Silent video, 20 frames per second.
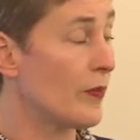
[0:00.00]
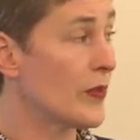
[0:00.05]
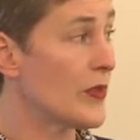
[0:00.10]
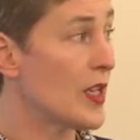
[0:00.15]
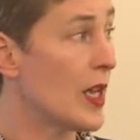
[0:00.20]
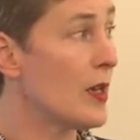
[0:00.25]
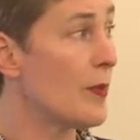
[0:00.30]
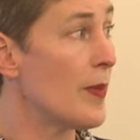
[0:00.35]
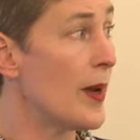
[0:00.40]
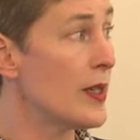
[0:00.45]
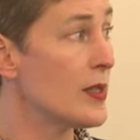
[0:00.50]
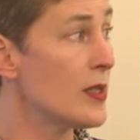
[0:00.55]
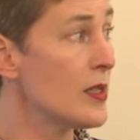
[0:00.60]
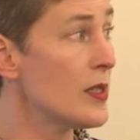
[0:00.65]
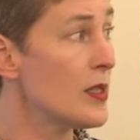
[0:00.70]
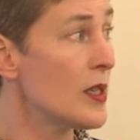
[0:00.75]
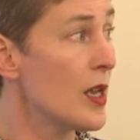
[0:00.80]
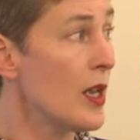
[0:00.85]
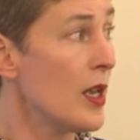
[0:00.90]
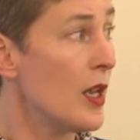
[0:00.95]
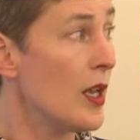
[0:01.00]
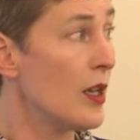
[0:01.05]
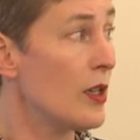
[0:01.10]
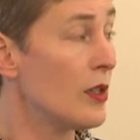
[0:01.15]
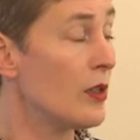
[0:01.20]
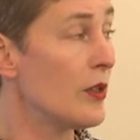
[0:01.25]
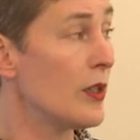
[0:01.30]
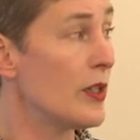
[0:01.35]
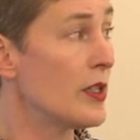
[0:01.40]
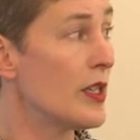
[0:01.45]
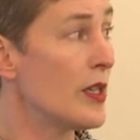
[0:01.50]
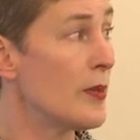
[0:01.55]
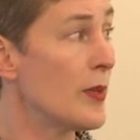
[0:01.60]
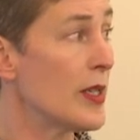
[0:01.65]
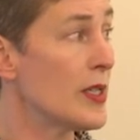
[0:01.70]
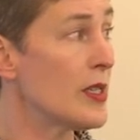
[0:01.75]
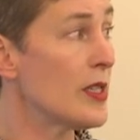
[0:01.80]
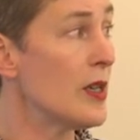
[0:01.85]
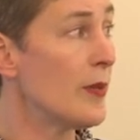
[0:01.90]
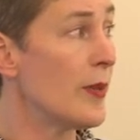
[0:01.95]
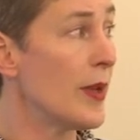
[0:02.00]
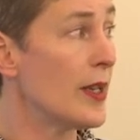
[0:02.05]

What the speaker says: databases, including DBSNP,